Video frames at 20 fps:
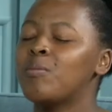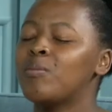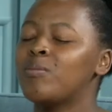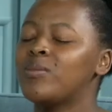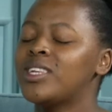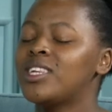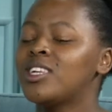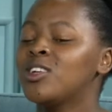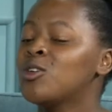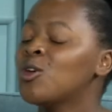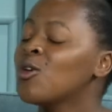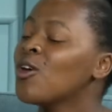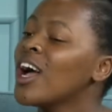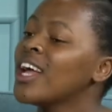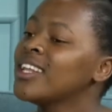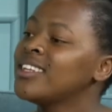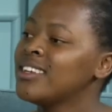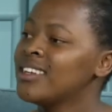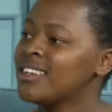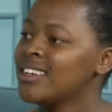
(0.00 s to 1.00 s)
Sinoku
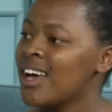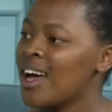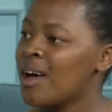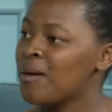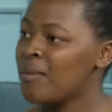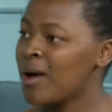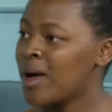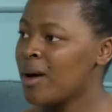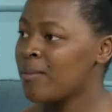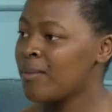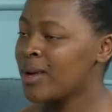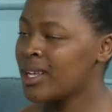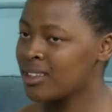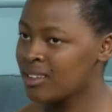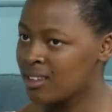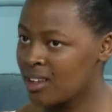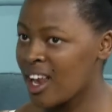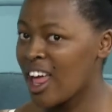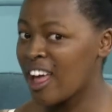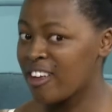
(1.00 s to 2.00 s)
attend ama
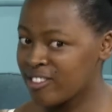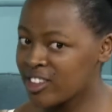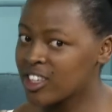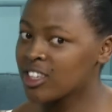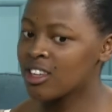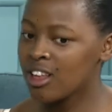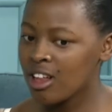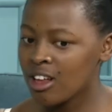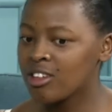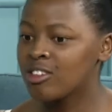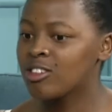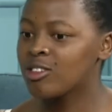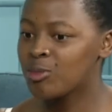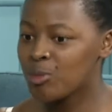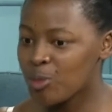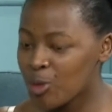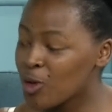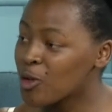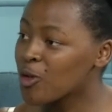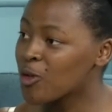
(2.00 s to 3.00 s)
life skills
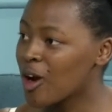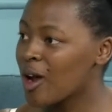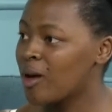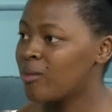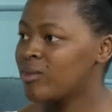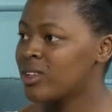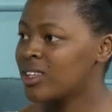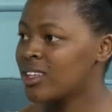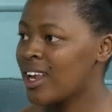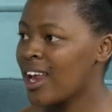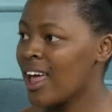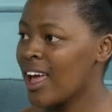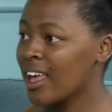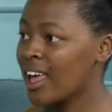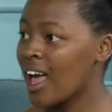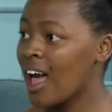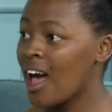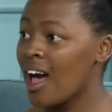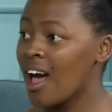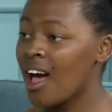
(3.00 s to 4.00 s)
programs, like
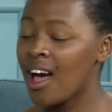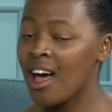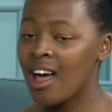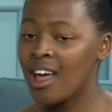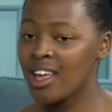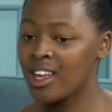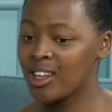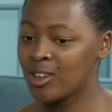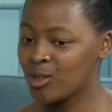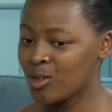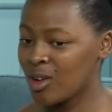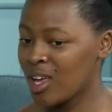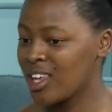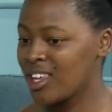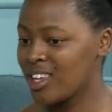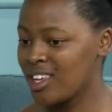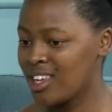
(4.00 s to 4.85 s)
I enjoy